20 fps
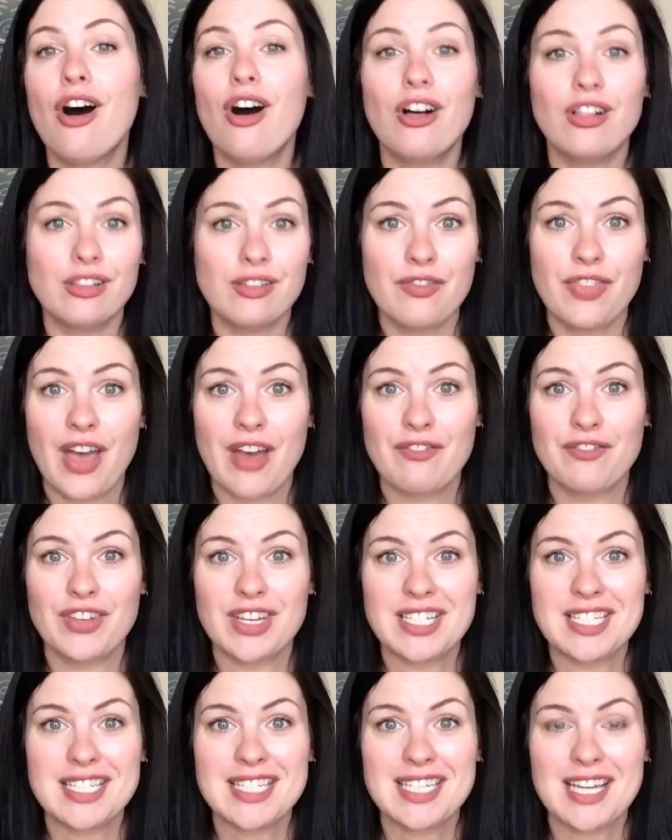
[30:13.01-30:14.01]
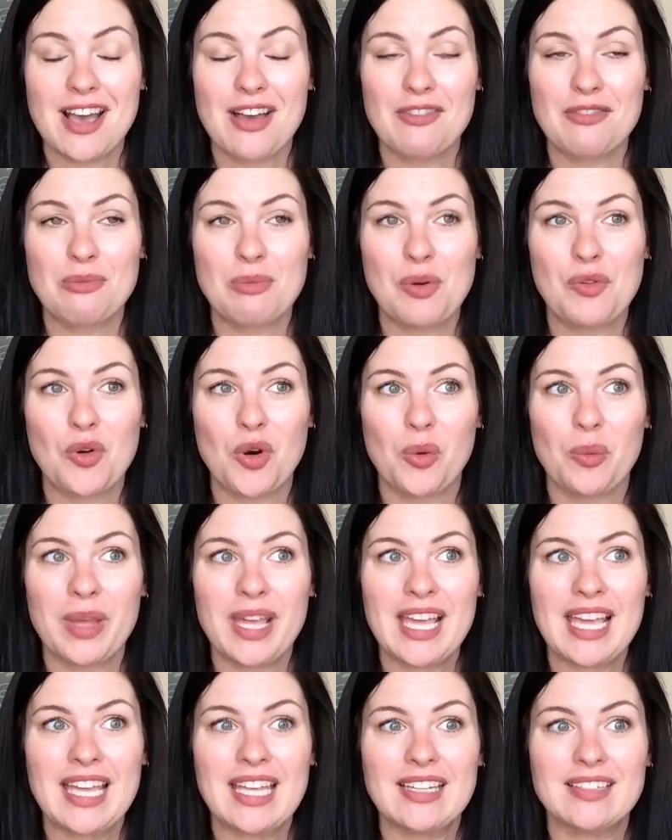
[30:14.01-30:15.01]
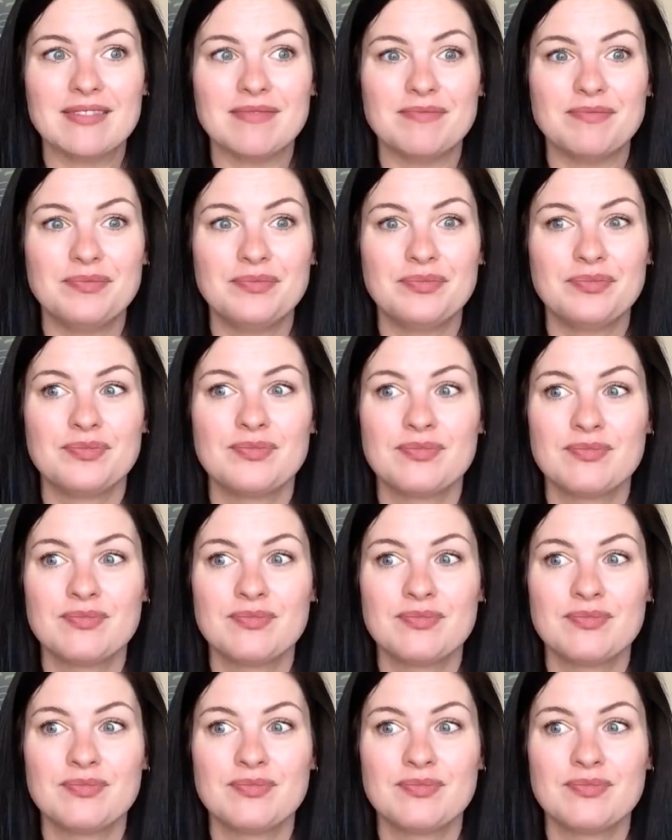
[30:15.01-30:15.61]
all of that fun stuff before we can